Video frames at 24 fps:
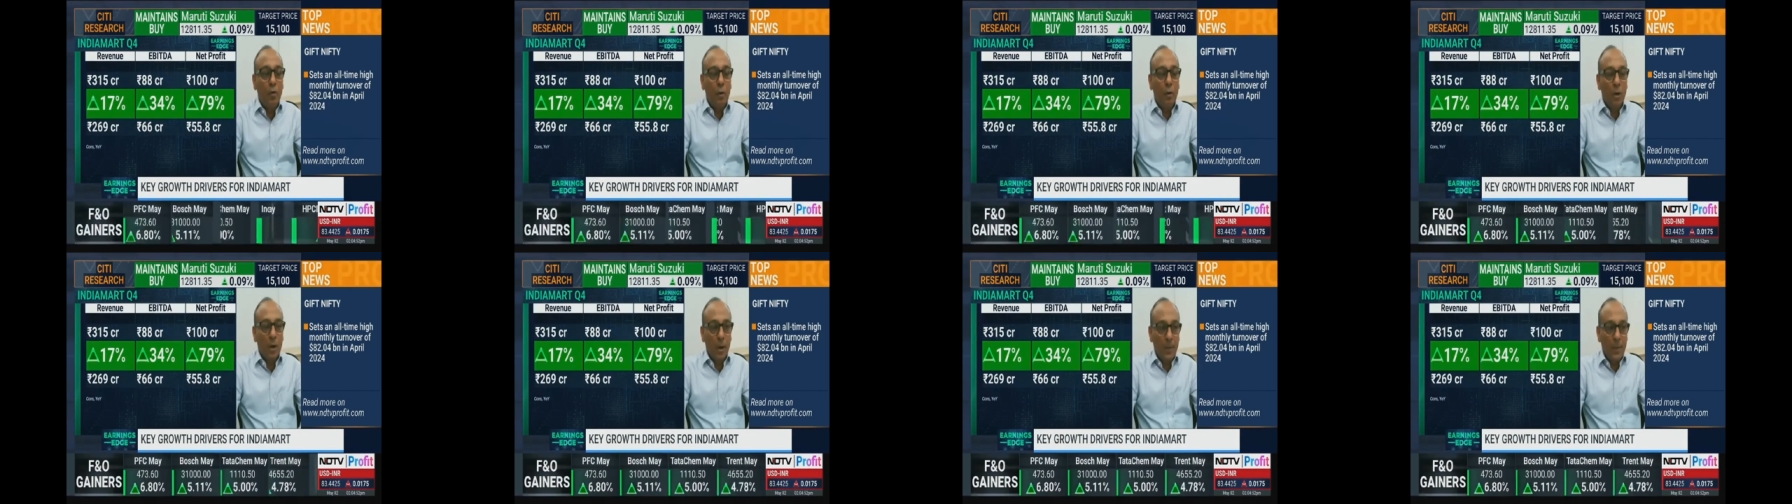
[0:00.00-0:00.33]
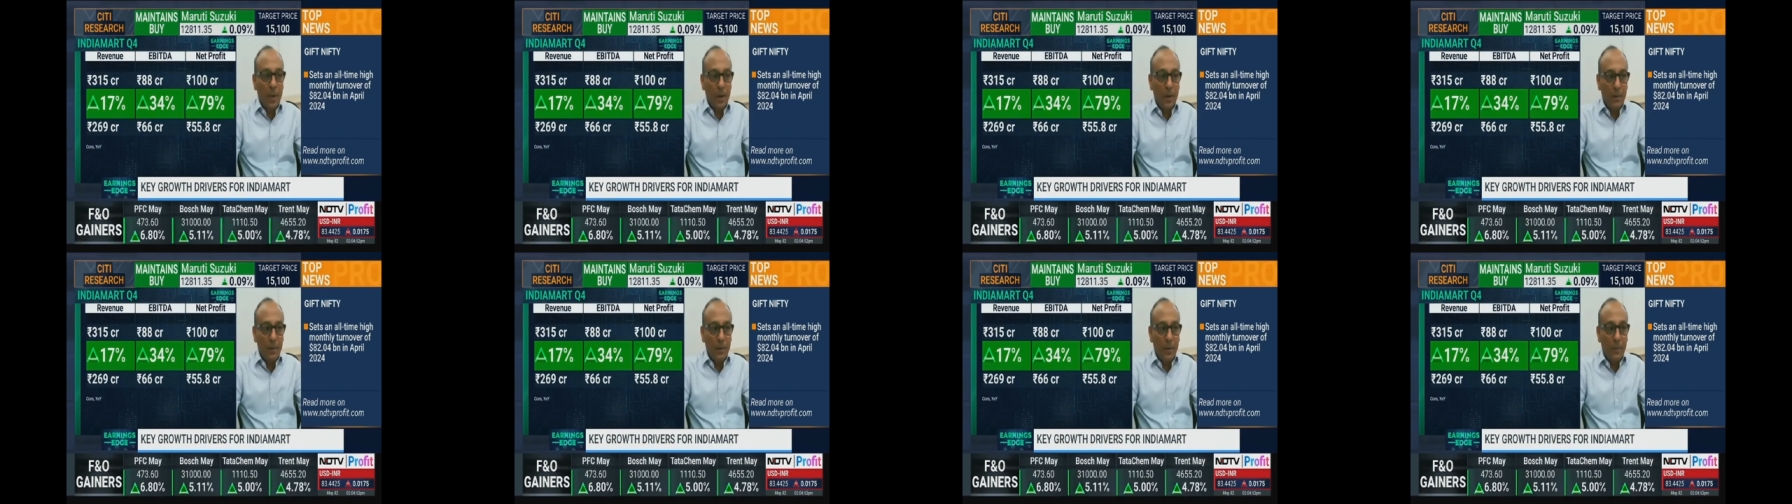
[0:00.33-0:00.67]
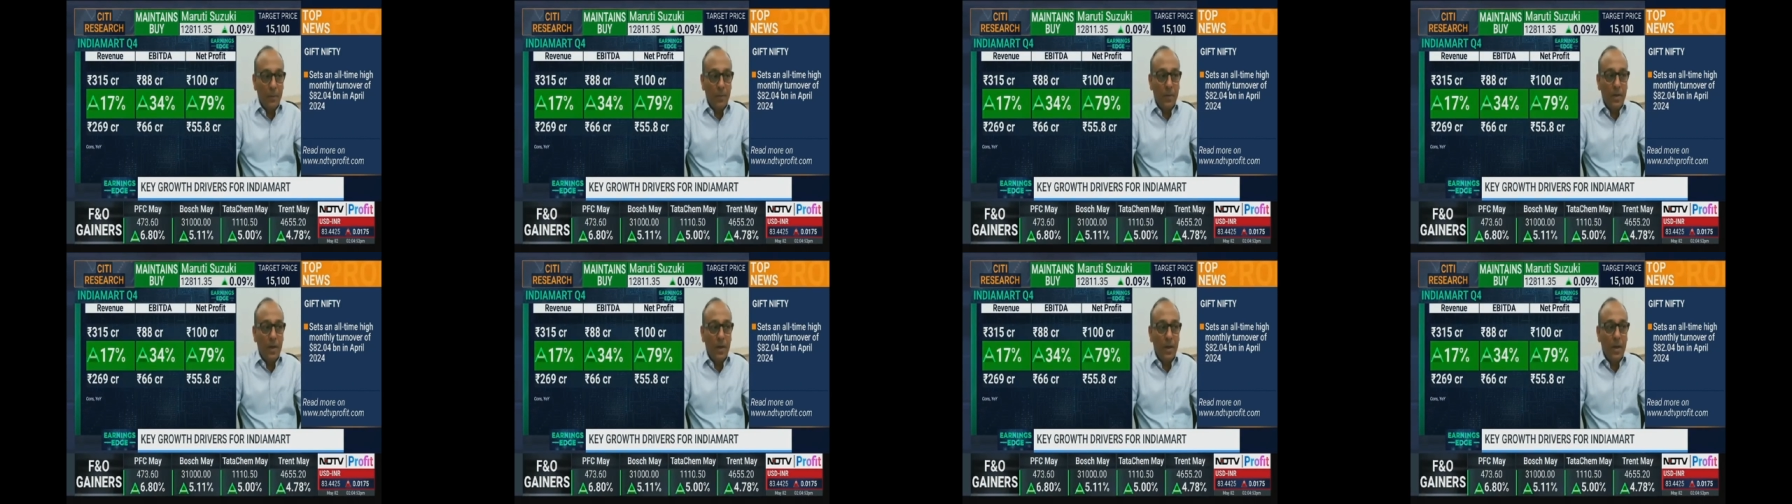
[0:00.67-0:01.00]
more coming
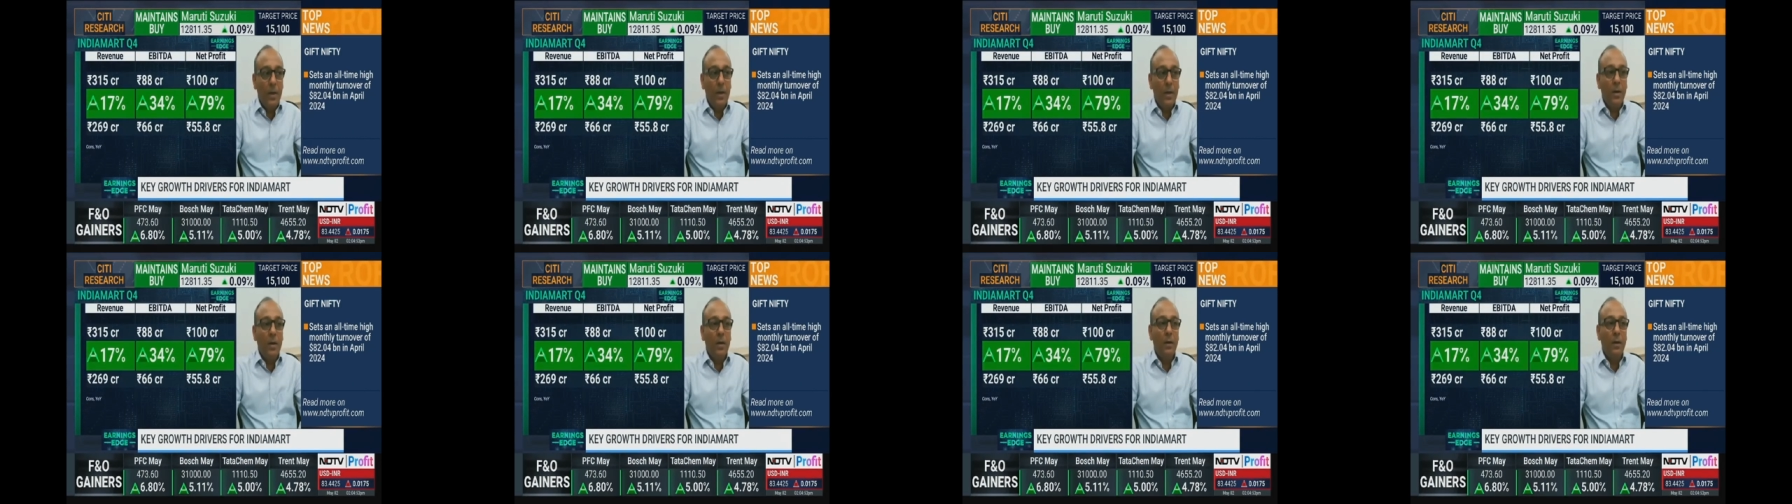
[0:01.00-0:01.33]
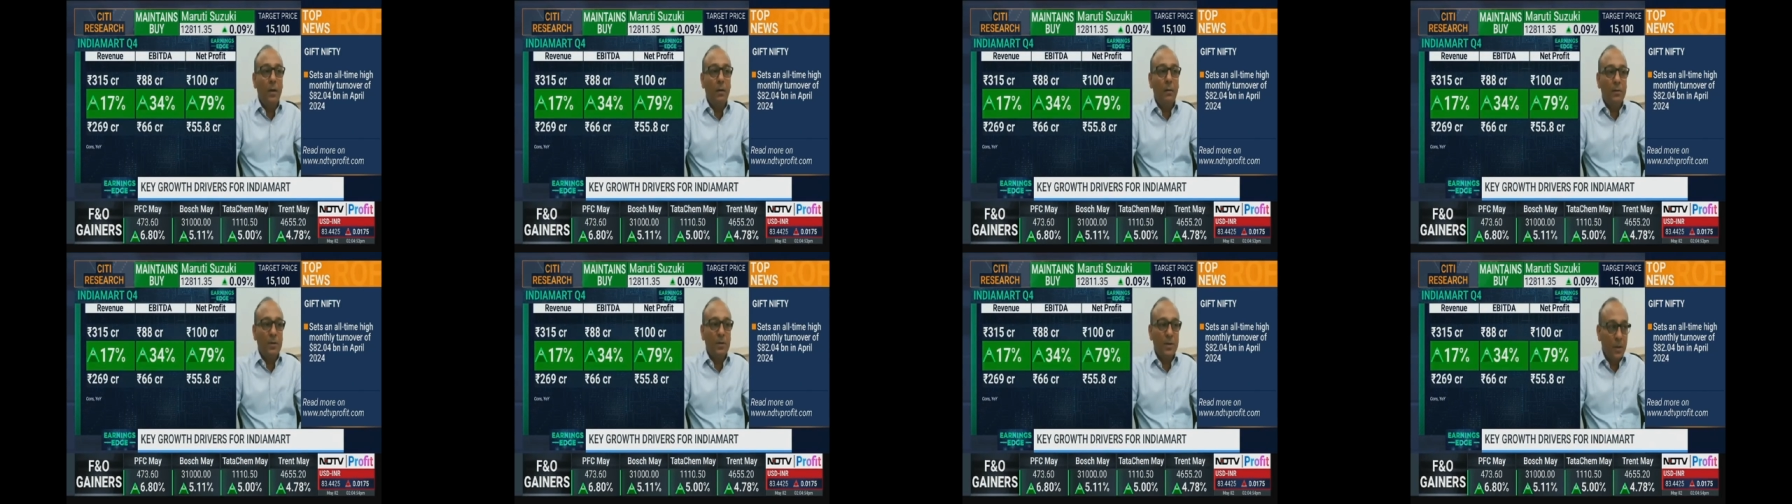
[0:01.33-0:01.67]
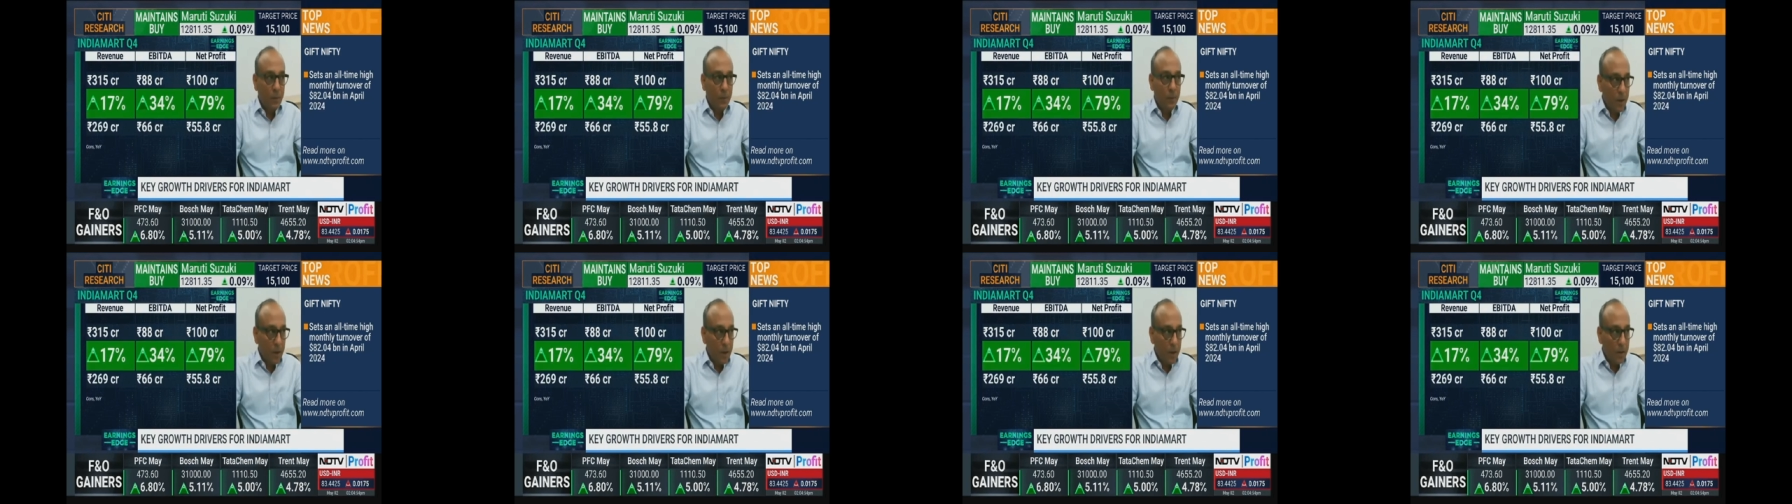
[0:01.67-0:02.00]
from the
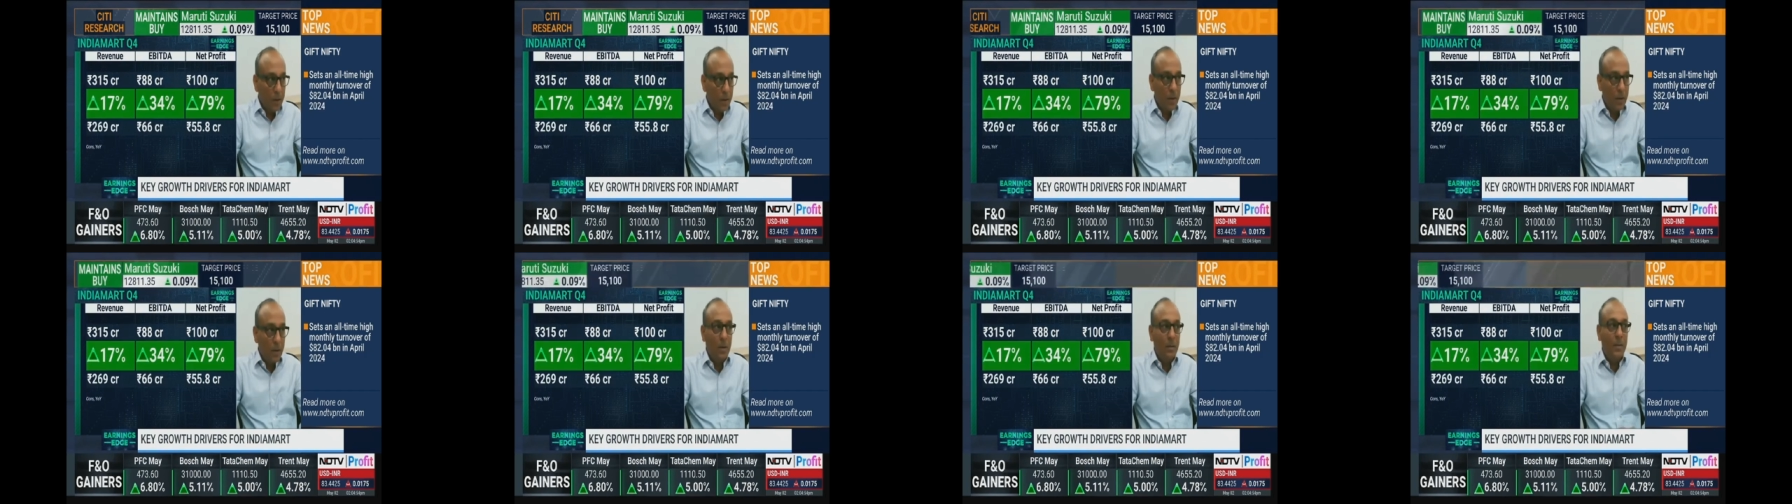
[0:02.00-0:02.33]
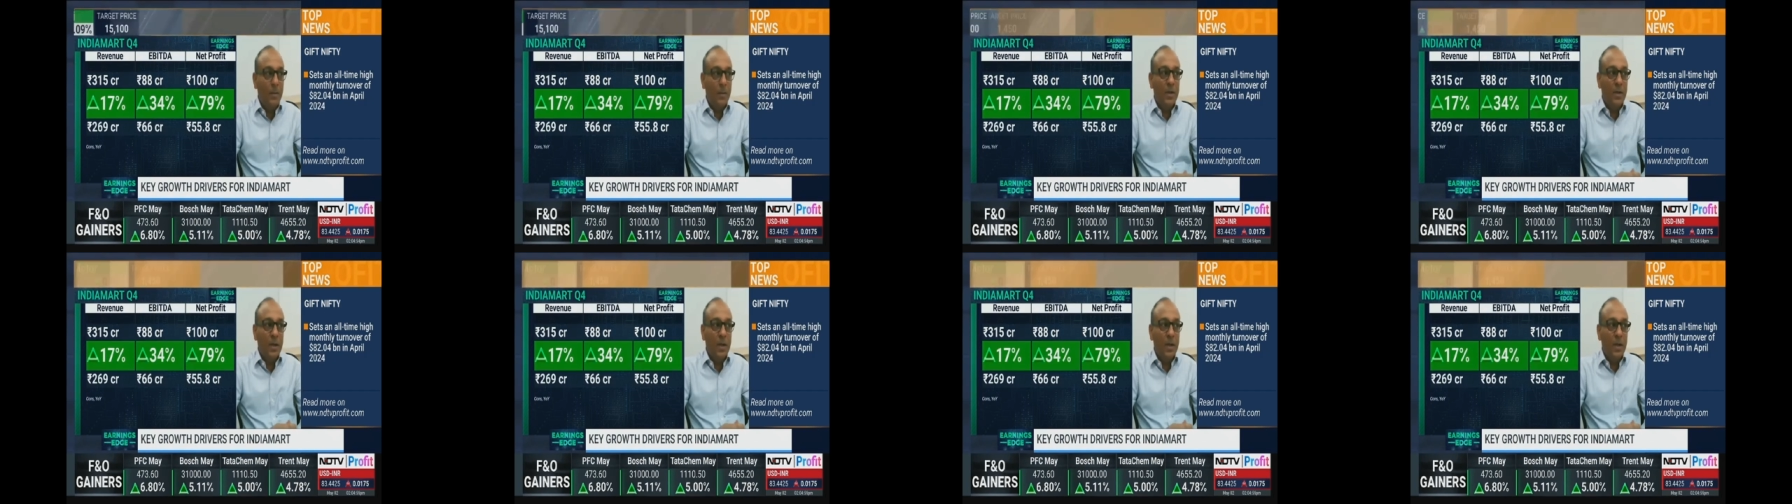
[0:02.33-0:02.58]
silver